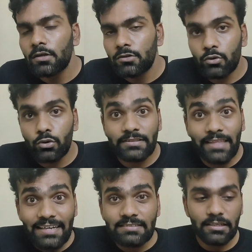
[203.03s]
So
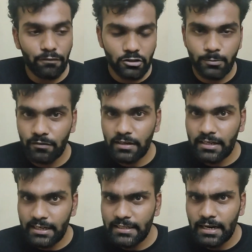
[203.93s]
that's the difference
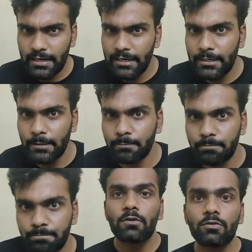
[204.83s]
between Git and GitHub.
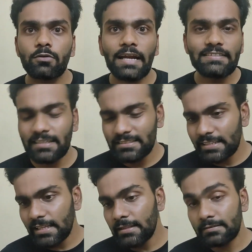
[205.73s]
So let's
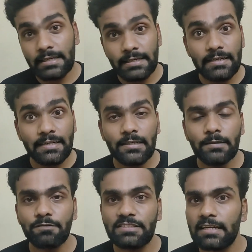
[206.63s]
understand this Git and
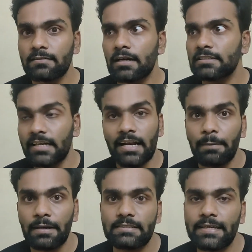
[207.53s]
GitHub with a general
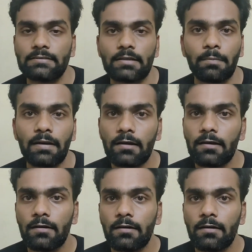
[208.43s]
basic example.